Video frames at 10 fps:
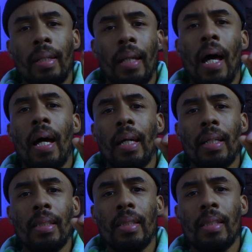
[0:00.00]

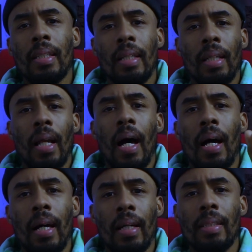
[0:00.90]
Lines,
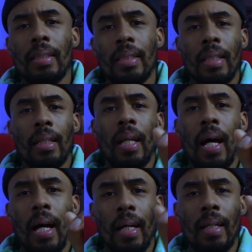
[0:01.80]
lines,
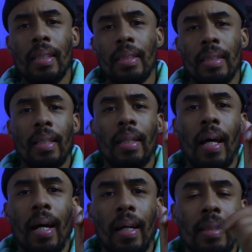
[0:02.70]
lines,
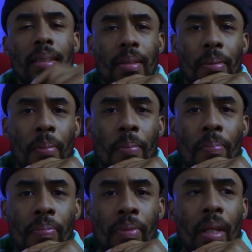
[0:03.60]
lines.
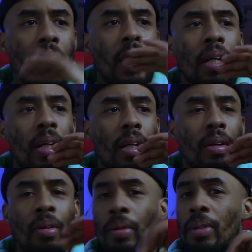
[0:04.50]

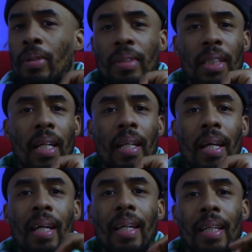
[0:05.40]
Only reason I'm saying
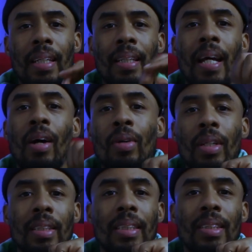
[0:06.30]
that, not
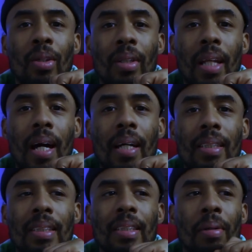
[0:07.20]
only just your
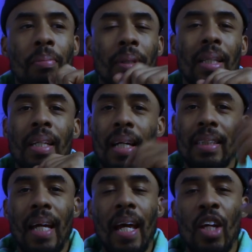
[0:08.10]
lines, but the
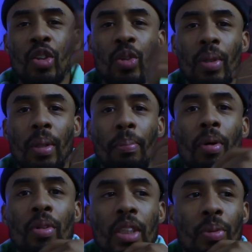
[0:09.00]
nice angles with the
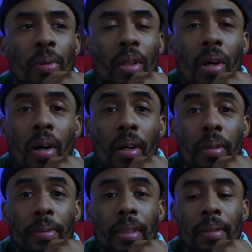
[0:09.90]
poses with the
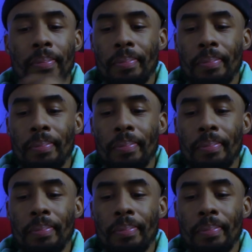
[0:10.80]
arms.